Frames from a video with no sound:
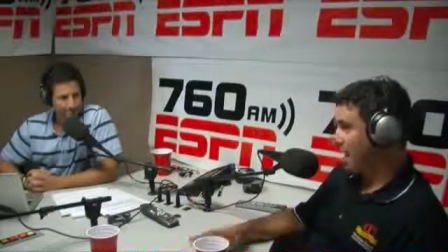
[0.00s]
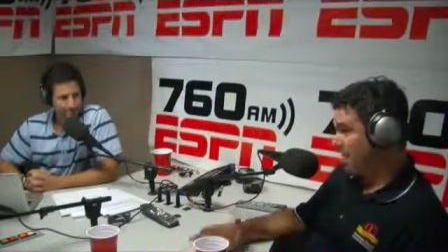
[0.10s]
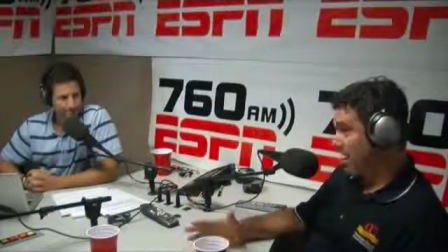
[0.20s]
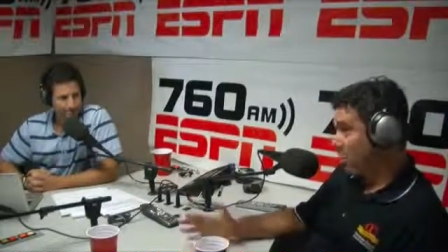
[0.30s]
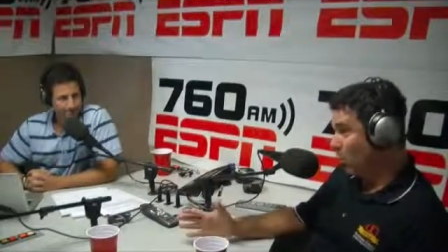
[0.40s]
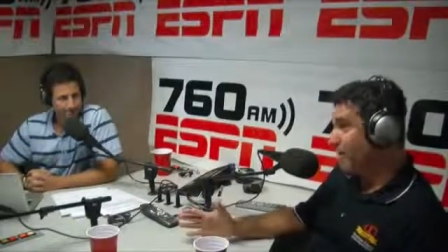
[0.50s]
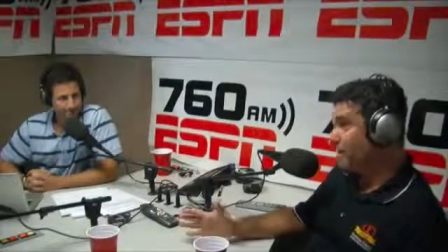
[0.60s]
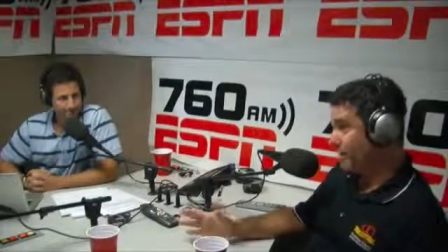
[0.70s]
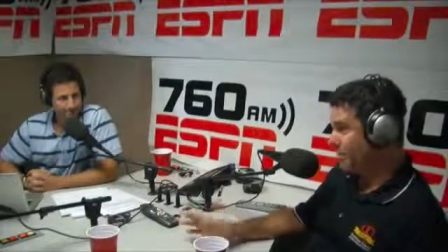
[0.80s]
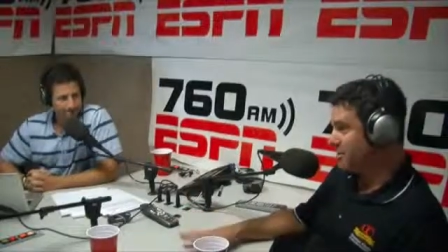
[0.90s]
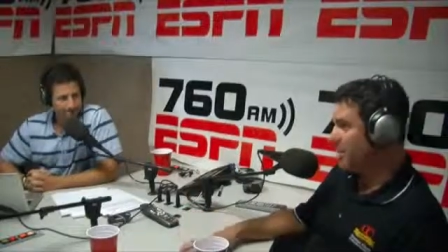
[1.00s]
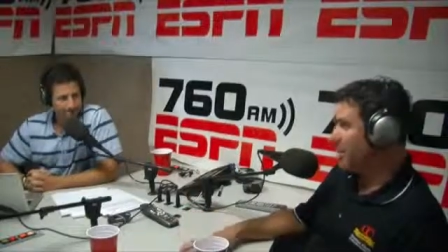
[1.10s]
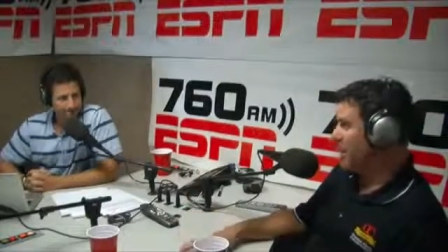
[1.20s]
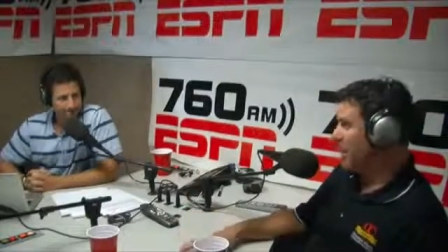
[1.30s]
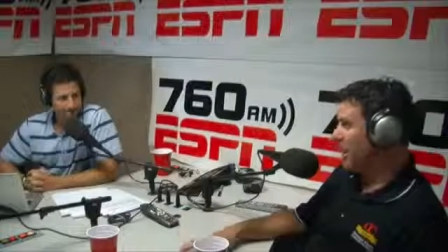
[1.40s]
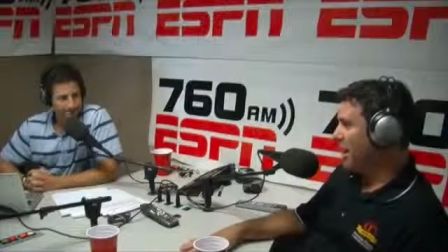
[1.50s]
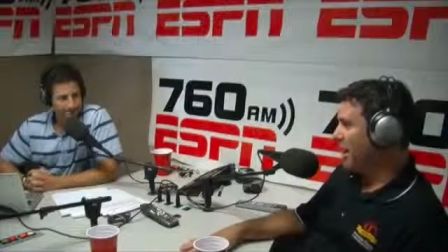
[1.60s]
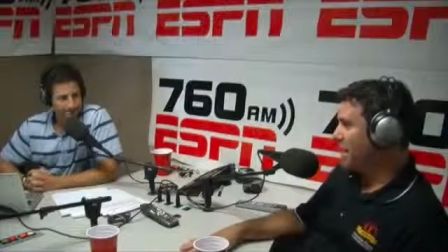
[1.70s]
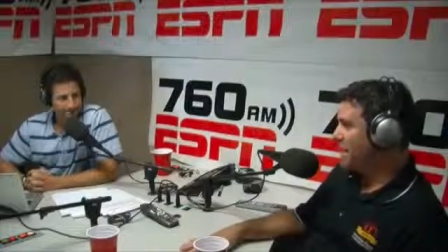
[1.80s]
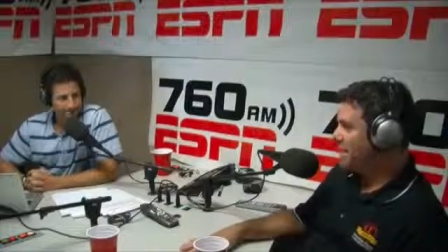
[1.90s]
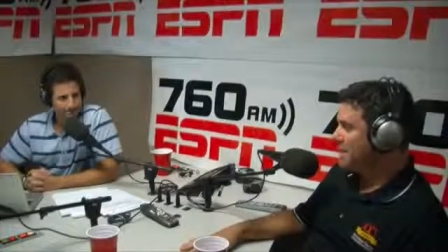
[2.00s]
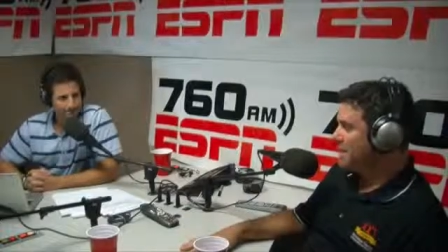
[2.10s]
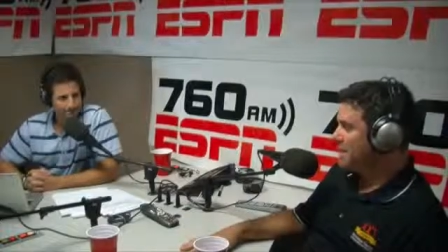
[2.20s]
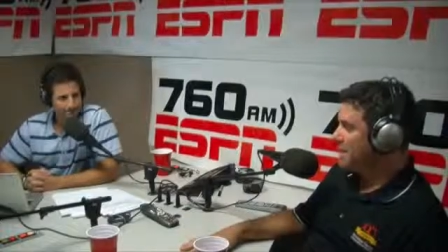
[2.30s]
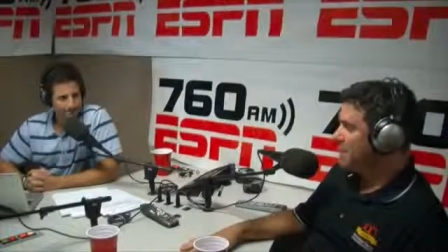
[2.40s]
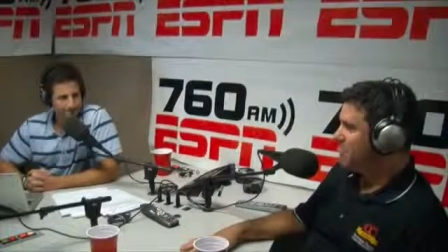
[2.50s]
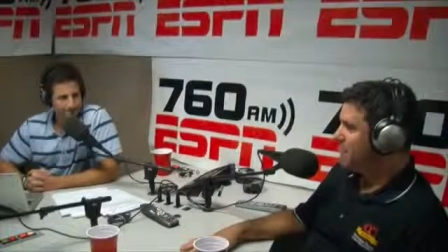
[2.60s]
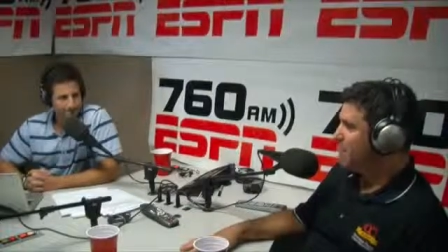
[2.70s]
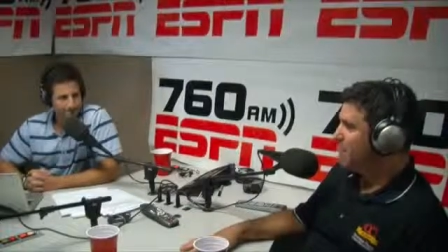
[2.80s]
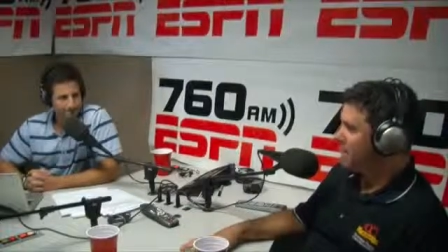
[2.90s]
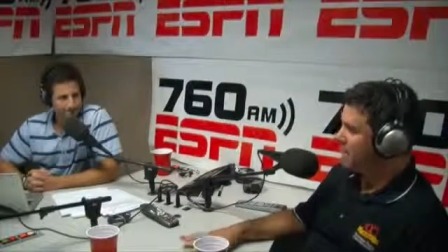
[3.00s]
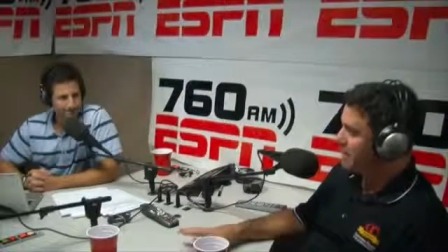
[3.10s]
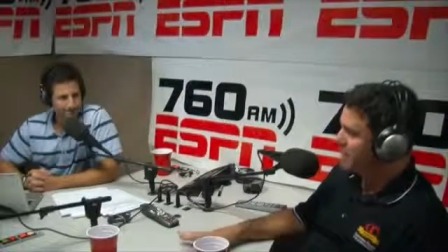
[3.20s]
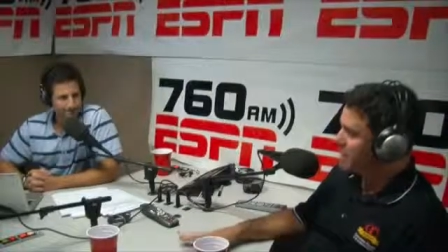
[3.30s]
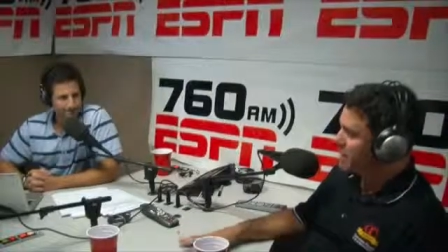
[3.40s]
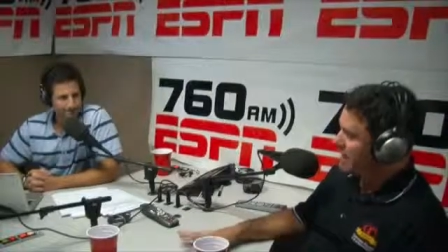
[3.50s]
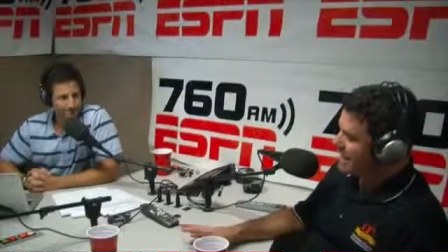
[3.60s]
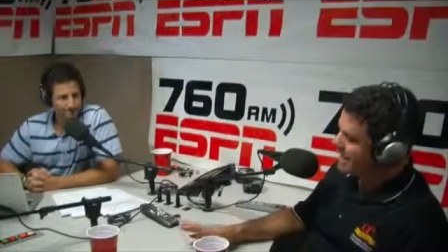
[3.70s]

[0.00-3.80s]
about a week later. And my point there